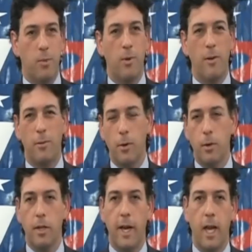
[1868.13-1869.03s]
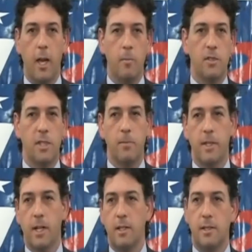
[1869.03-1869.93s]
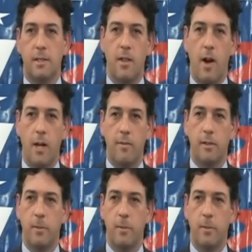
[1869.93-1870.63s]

peripheral claim, something that's thought of as